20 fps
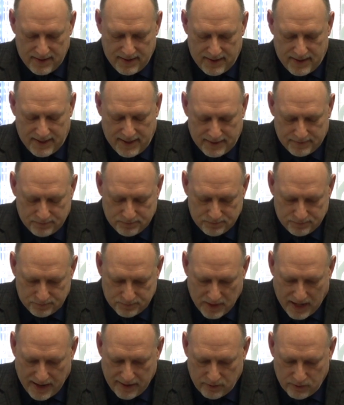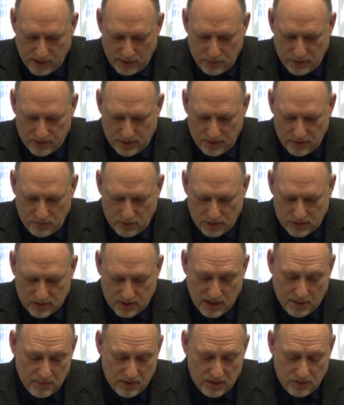Um, I agree with, with
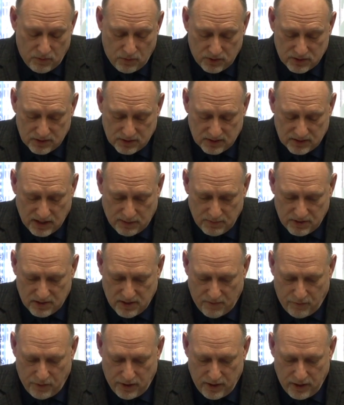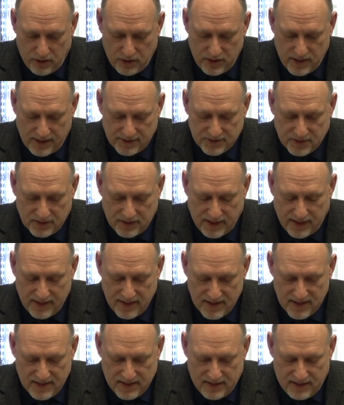some, of the, some of the stuff we had heard
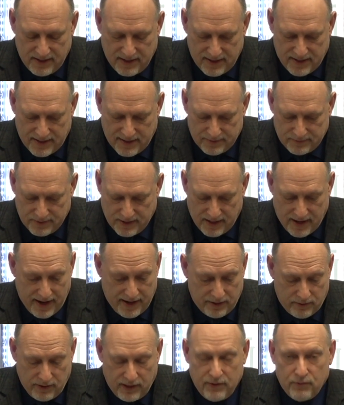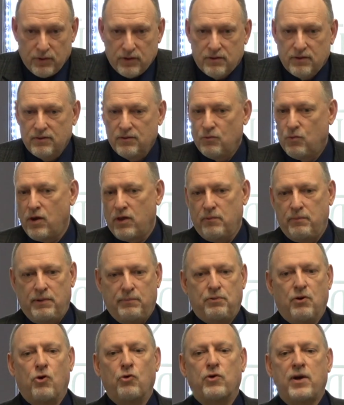yesterday. Uh, and I agree with whether it be
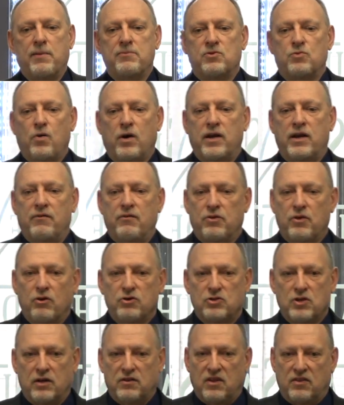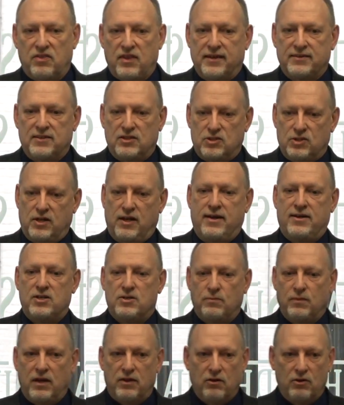programs, whatever. Those aren't the things that
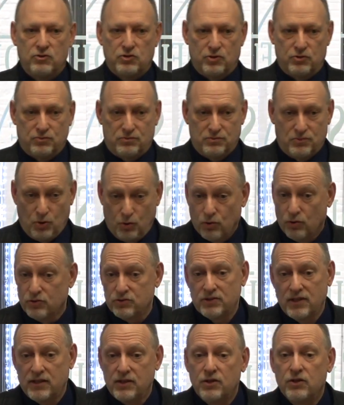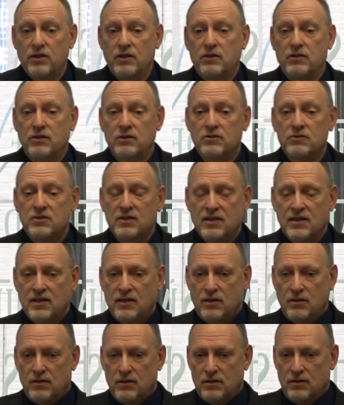change men. Those are tools that you can use.
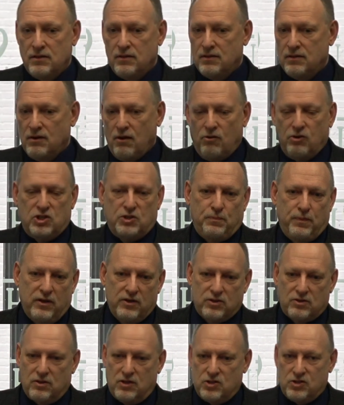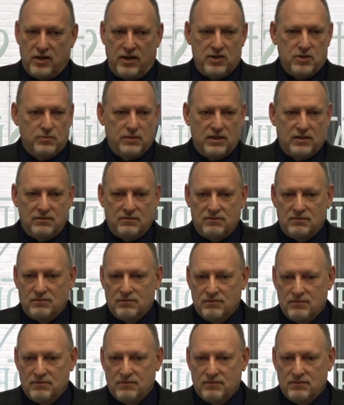Right. Holy Spirit's going to change men.